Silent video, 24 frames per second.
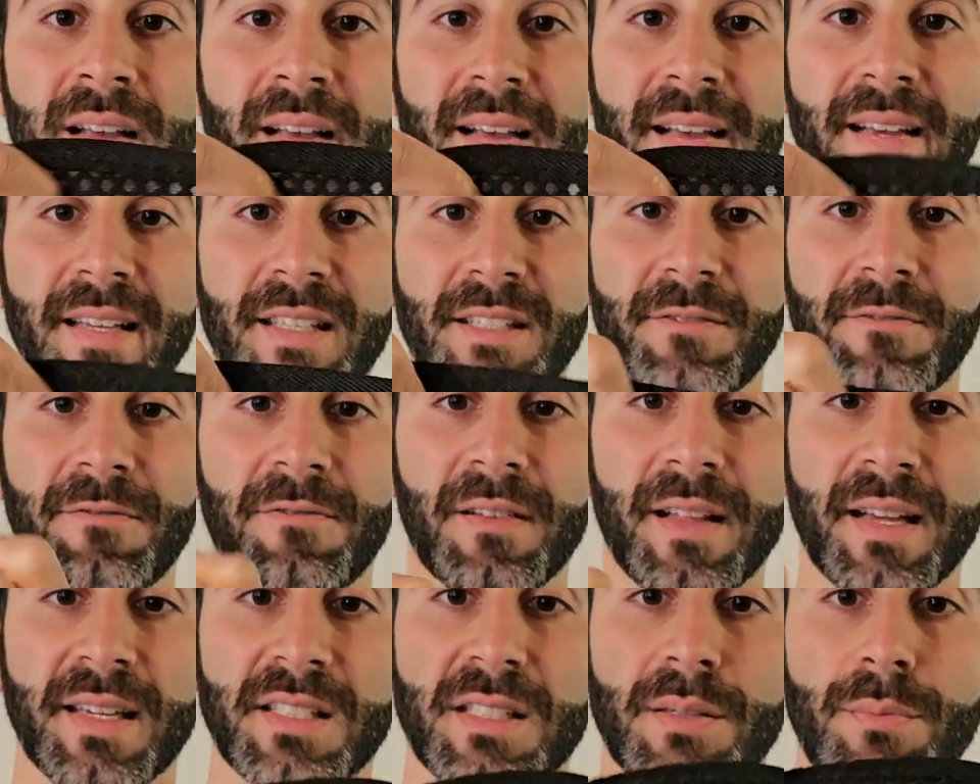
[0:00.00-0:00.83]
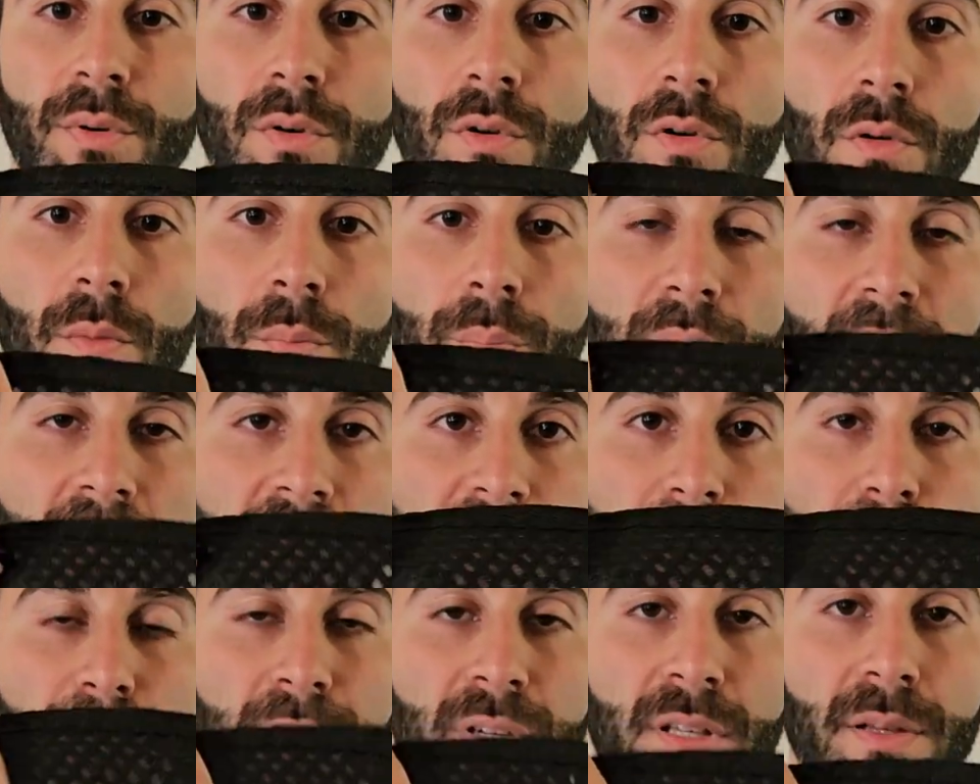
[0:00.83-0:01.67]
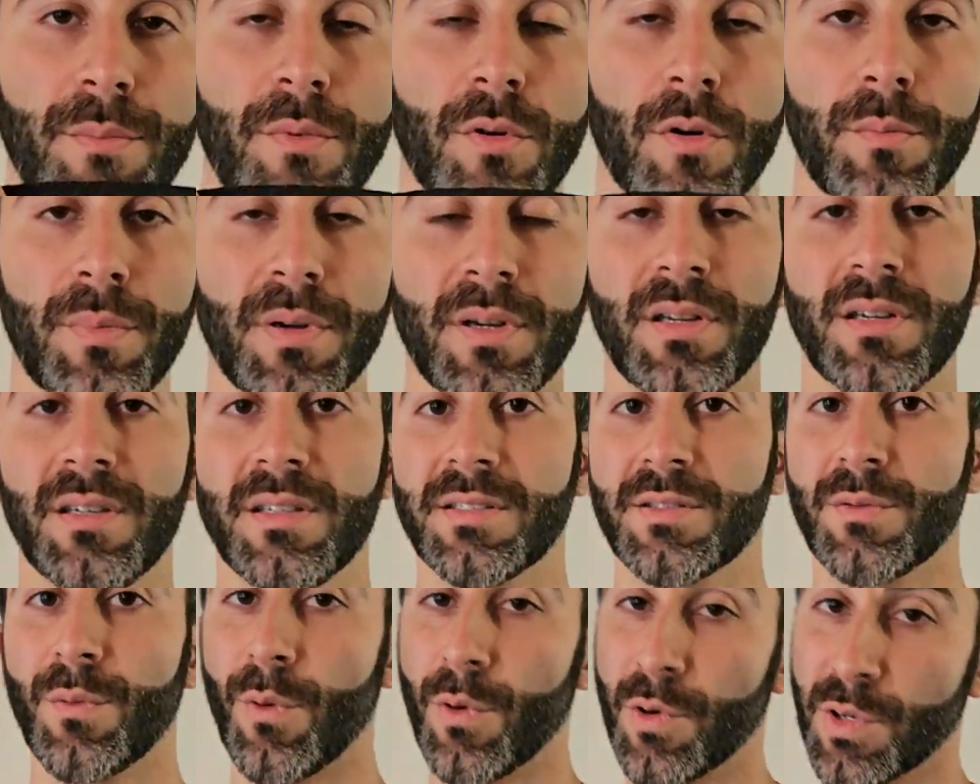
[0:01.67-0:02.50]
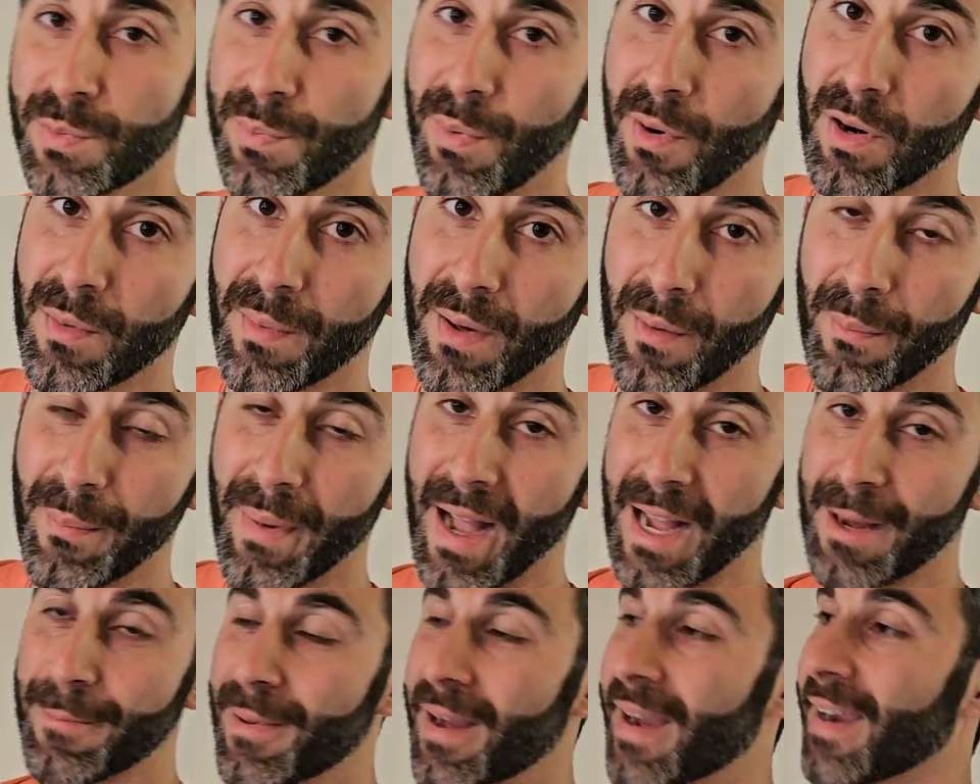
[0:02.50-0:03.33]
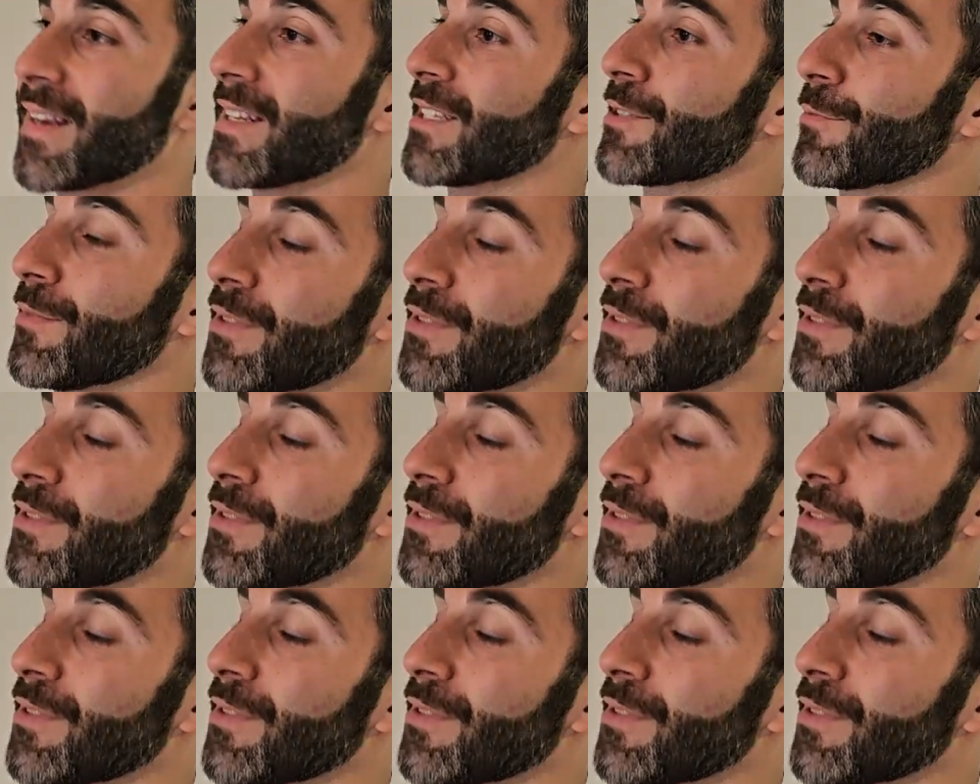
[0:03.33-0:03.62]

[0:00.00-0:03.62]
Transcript: It's flexible, but it's breathable, because the worst part about backpacking is